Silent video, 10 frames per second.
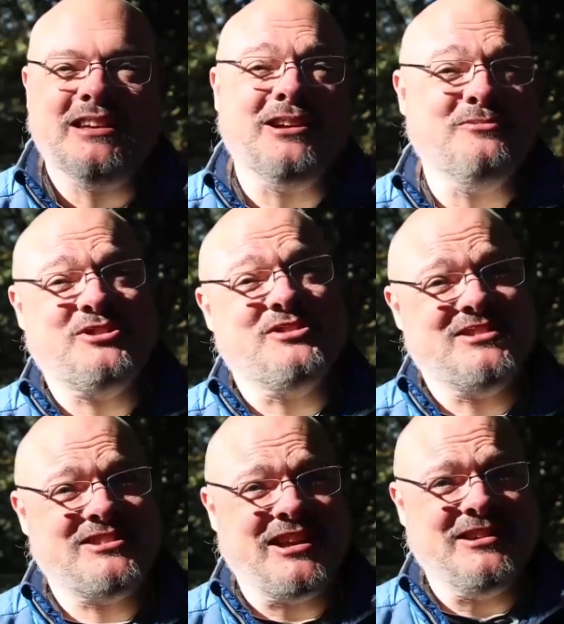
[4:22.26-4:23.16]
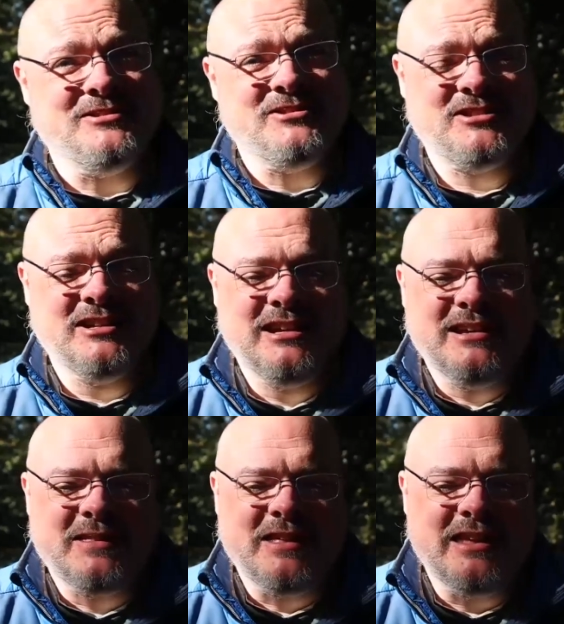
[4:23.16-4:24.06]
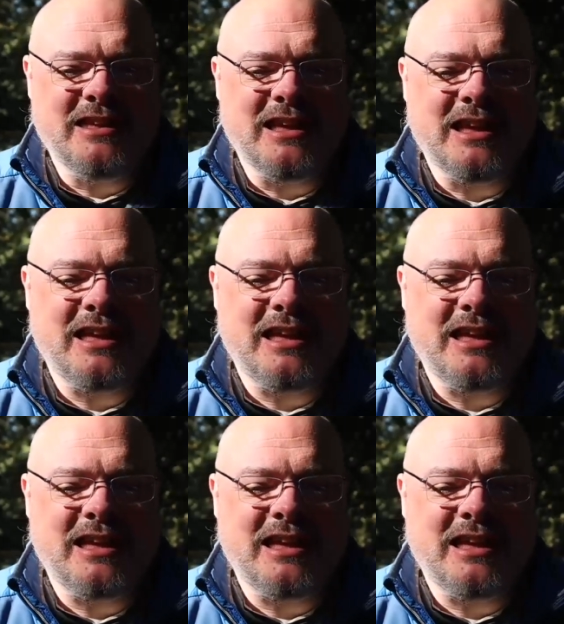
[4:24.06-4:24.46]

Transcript: which is sales. The